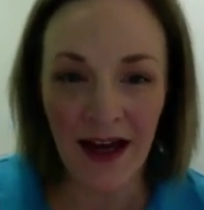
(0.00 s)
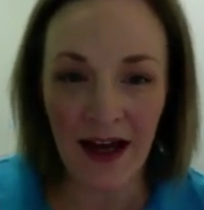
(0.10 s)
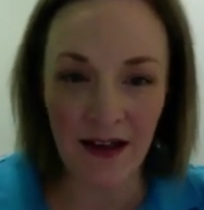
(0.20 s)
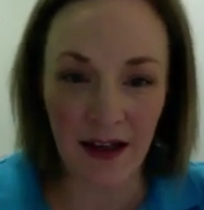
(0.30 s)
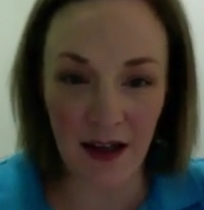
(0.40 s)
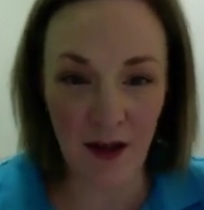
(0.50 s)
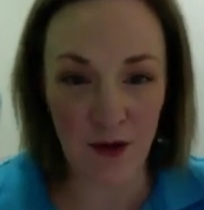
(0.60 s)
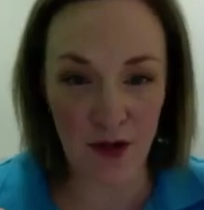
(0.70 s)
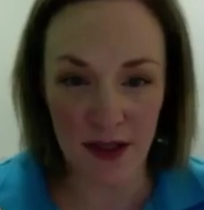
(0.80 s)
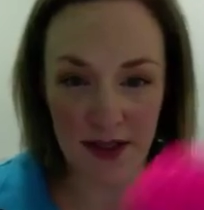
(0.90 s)
and get
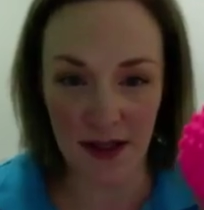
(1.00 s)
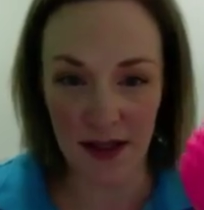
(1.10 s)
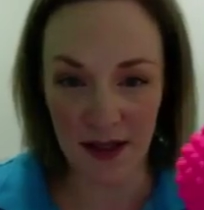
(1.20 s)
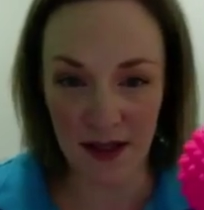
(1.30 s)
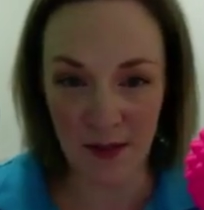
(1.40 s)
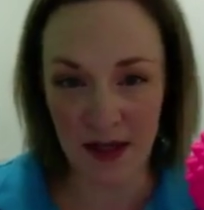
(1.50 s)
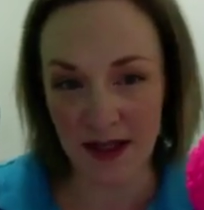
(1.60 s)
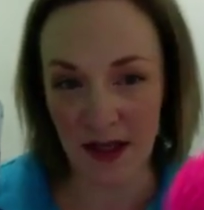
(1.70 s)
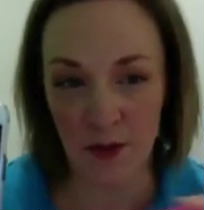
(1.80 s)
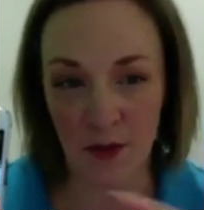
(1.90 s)
your trusty
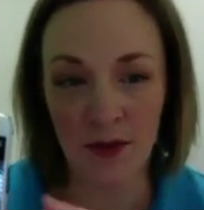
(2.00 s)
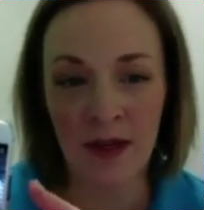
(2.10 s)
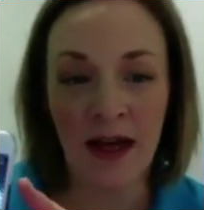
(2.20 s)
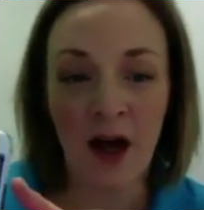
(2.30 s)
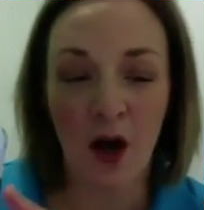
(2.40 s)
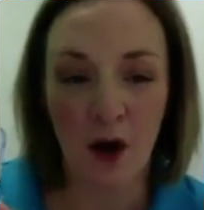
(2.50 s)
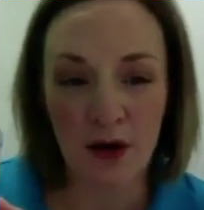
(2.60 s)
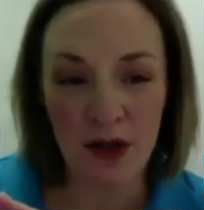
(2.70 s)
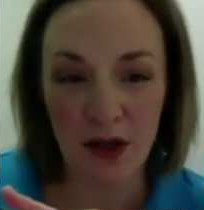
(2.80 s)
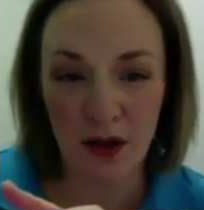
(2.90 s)
massage ball
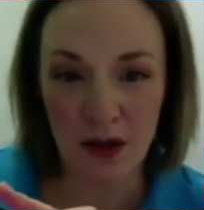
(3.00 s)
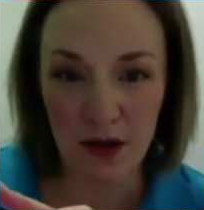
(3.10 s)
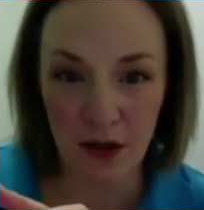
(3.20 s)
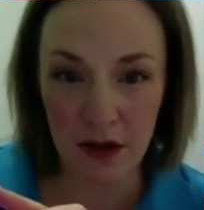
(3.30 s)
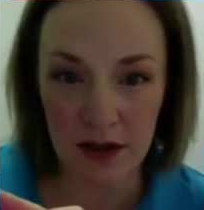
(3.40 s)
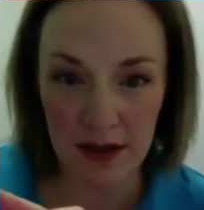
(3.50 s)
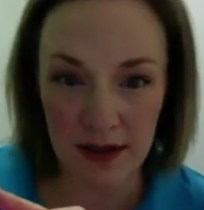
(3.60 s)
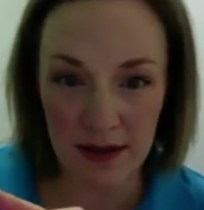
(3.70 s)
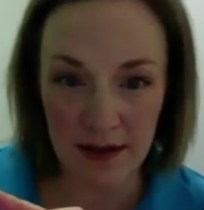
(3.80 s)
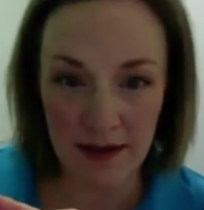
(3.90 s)
onto those
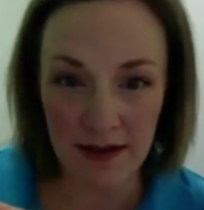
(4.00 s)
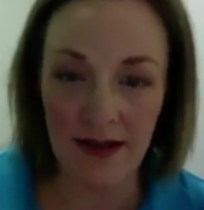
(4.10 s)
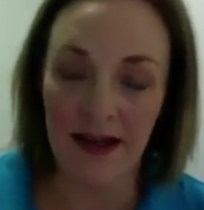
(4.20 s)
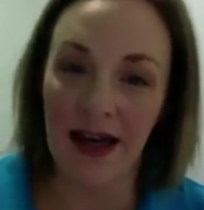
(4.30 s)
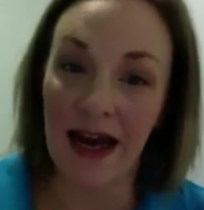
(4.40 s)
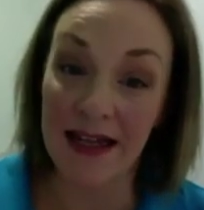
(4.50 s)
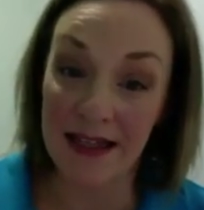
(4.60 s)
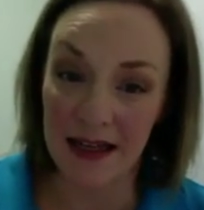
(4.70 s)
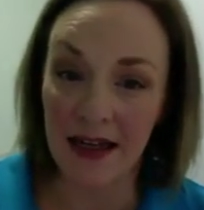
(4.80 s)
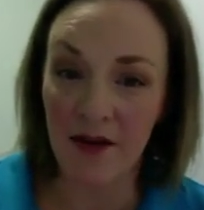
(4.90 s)
crosses and
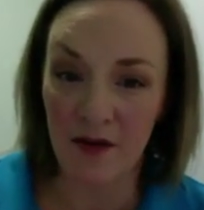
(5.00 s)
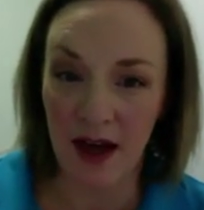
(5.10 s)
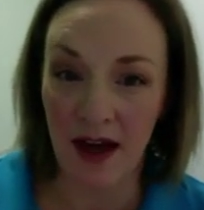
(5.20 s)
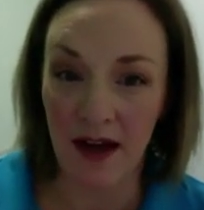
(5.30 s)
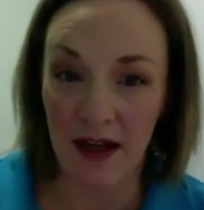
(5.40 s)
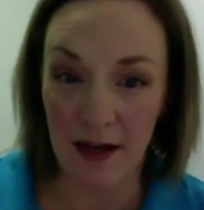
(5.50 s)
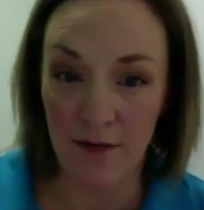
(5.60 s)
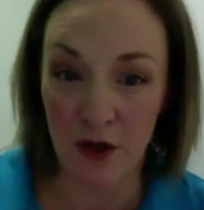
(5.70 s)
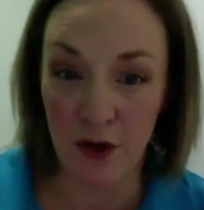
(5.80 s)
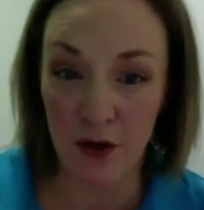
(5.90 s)
see if that
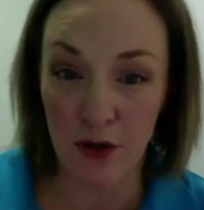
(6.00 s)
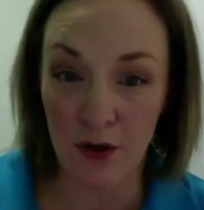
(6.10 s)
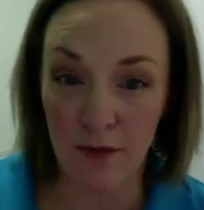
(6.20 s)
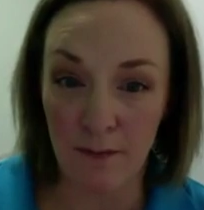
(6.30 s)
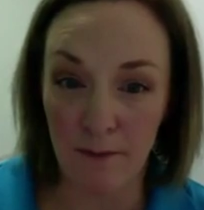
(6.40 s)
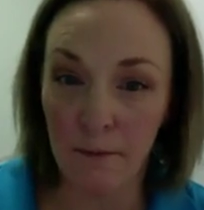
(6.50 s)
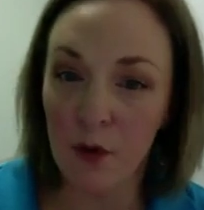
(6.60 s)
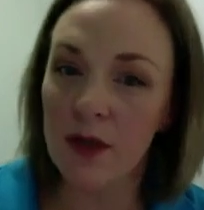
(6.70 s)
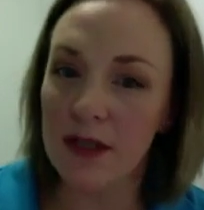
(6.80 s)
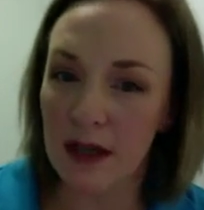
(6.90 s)
gives you
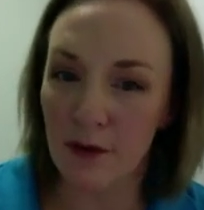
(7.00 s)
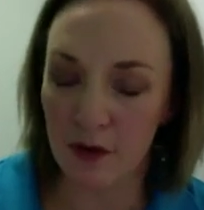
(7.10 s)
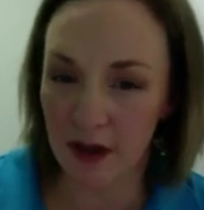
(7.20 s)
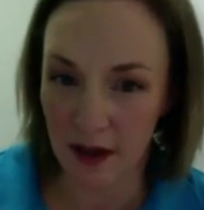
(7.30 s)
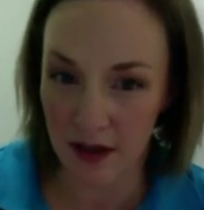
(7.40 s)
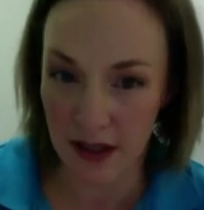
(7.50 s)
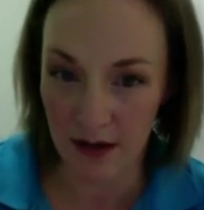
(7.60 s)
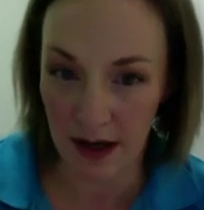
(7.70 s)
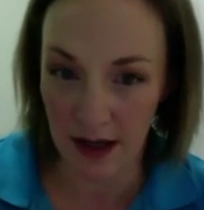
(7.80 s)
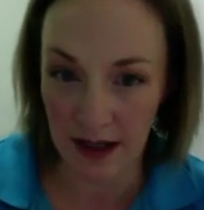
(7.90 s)
more discomfort than the
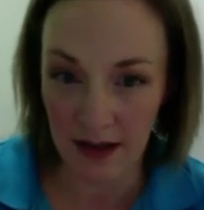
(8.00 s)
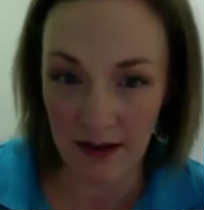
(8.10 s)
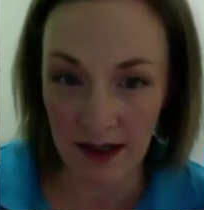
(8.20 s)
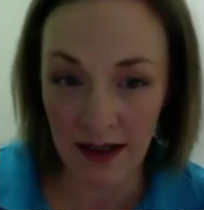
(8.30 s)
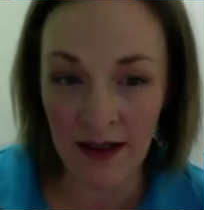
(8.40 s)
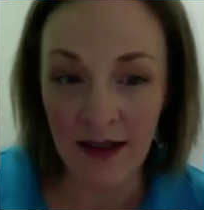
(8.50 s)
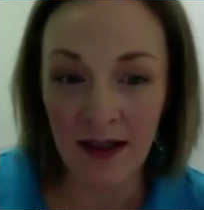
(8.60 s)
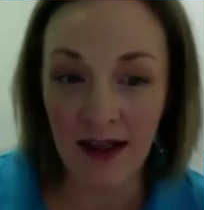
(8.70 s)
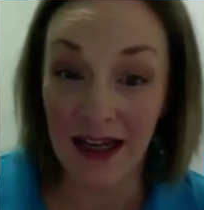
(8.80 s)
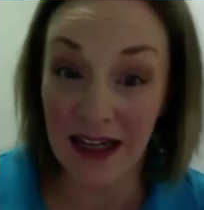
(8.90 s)
surrounding area.
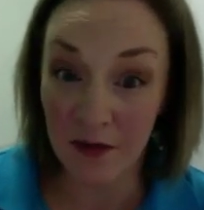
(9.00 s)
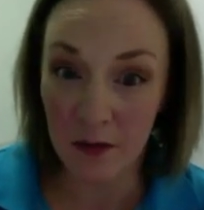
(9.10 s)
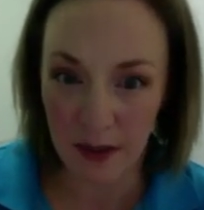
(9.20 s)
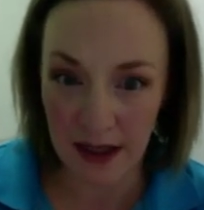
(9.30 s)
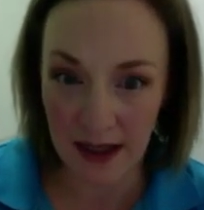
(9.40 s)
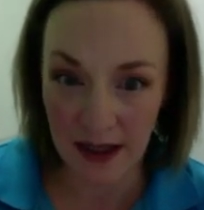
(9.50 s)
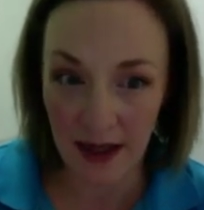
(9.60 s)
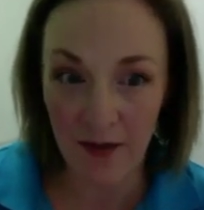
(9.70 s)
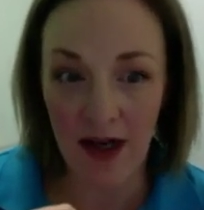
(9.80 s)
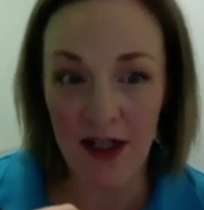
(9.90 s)
Even better
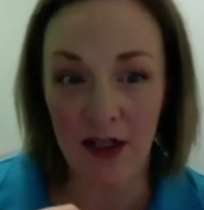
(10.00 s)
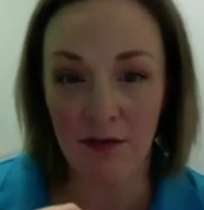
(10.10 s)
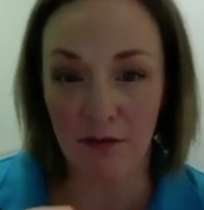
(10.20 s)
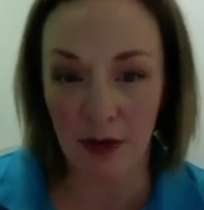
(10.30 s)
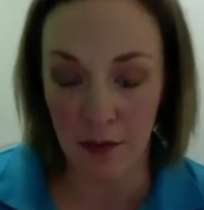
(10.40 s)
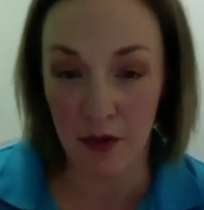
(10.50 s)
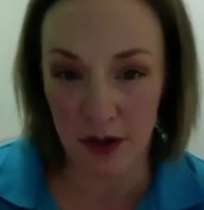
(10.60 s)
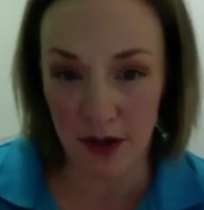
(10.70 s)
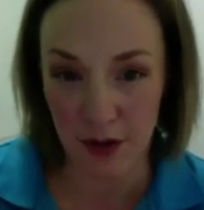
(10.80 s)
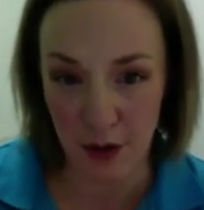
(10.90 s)
if it actually
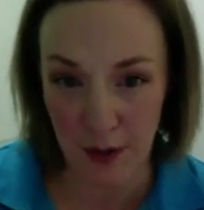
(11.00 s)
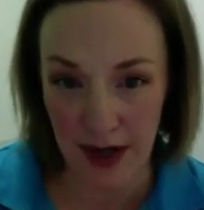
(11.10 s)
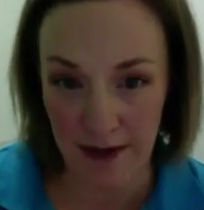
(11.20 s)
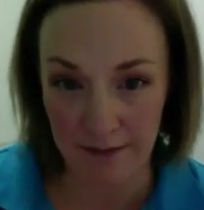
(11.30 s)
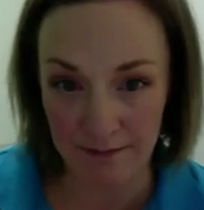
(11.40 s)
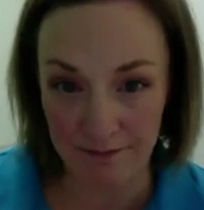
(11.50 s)
reproduces your pain,